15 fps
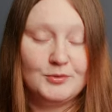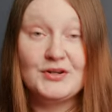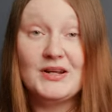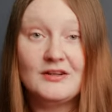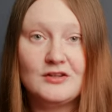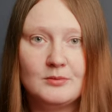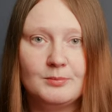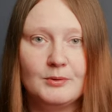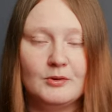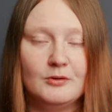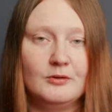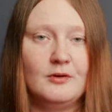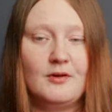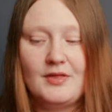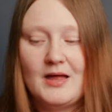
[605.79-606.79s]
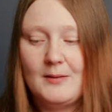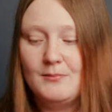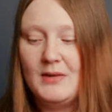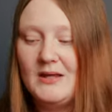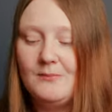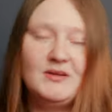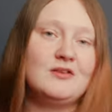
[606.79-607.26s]
predictable, then
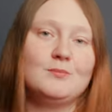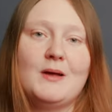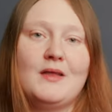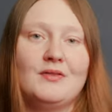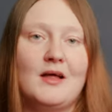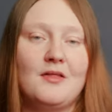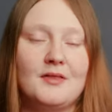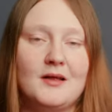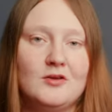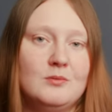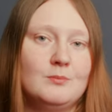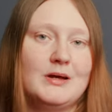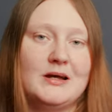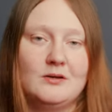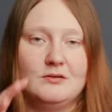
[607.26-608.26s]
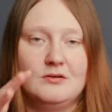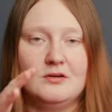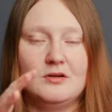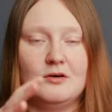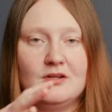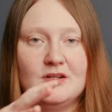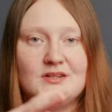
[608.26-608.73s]
maybe spend that £1,000
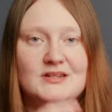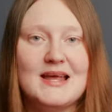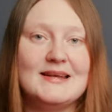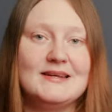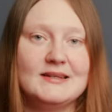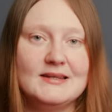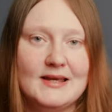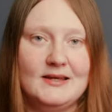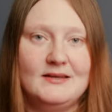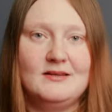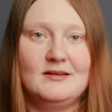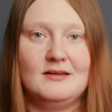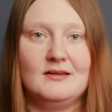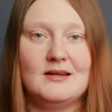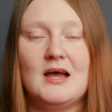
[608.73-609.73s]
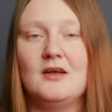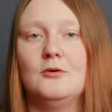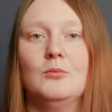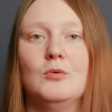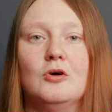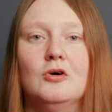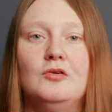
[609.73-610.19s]
on a dedicated
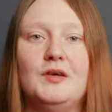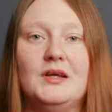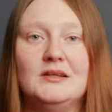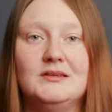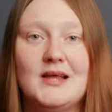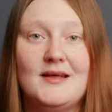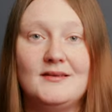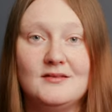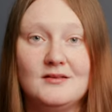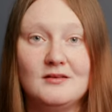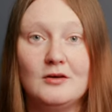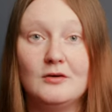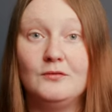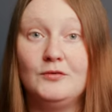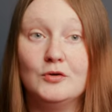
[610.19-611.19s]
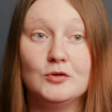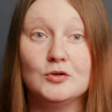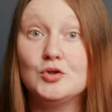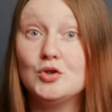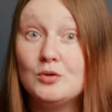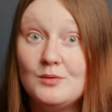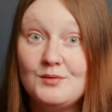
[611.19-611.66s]
anamorphic lens of your
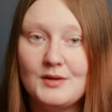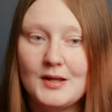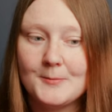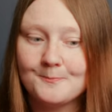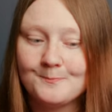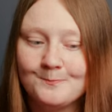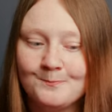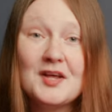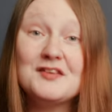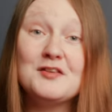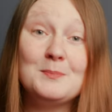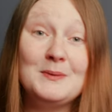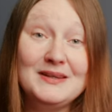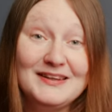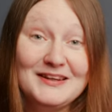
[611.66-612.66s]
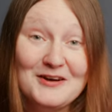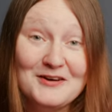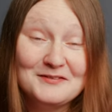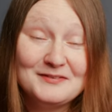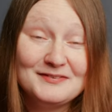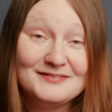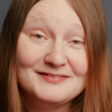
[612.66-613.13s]
choosing. Speaking
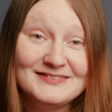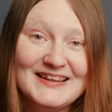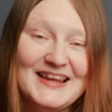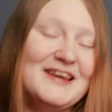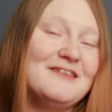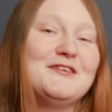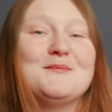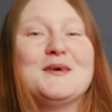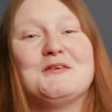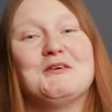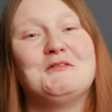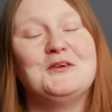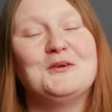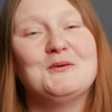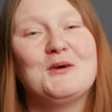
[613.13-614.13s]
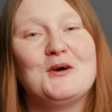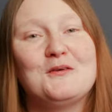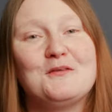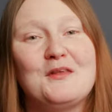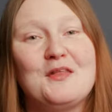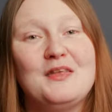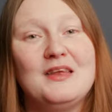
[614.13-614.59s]
of, here is my review
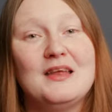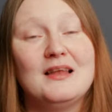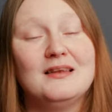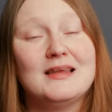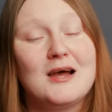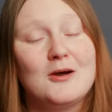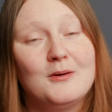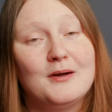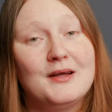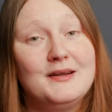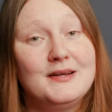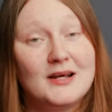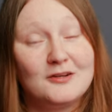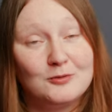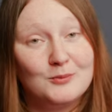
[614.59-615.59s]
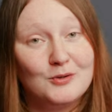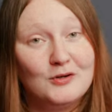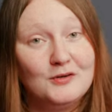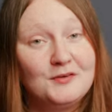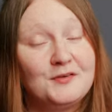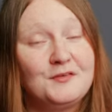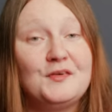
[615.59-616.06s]
of the Laowa
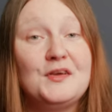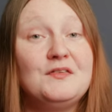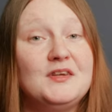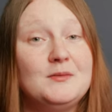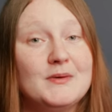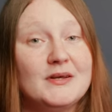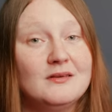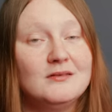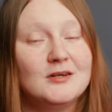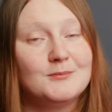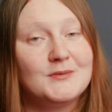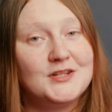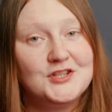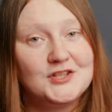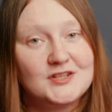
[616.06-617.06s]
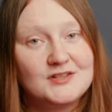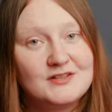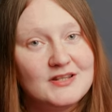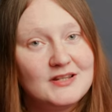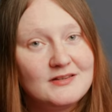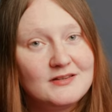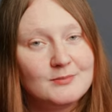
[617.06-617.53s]
Nanomorph 50mm on my
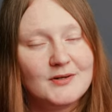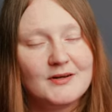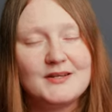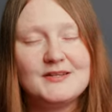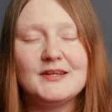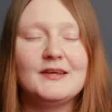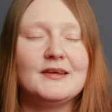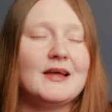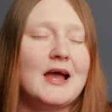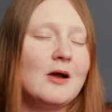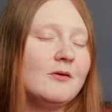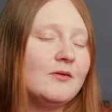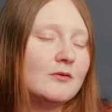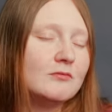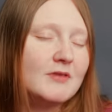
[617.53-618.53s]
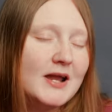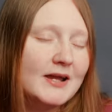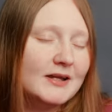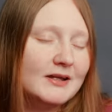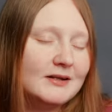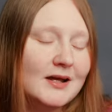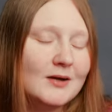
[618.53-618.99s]
GH6, where I take it out in the
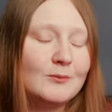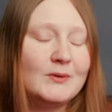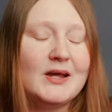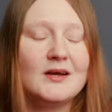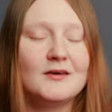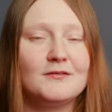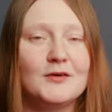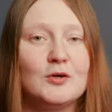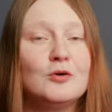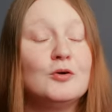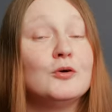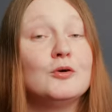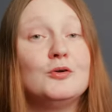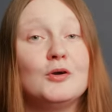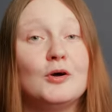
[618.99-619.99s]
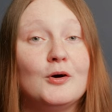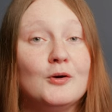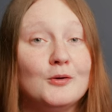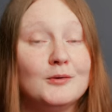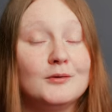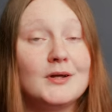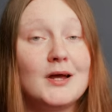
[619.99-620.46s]
rain and we have a good
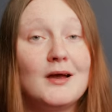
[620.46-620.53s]
old